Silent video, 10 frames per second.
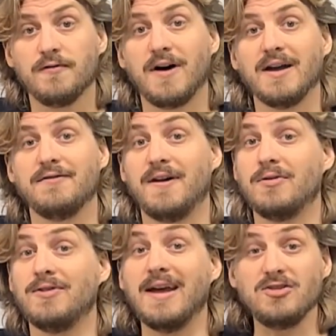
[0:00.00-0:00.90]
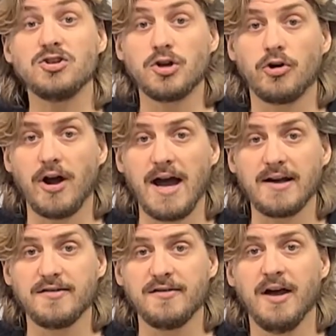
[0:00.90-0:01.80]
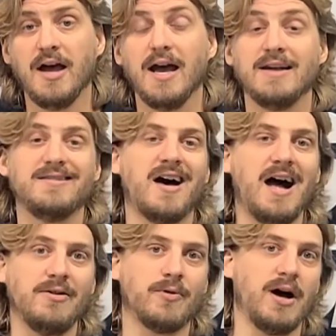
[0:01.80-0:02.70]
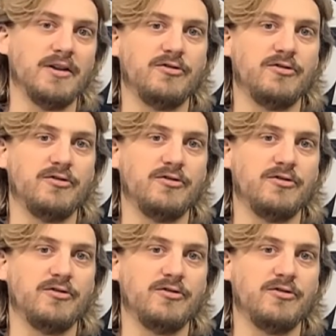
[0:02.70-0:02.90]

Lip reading: via foundation cracks and tie rods,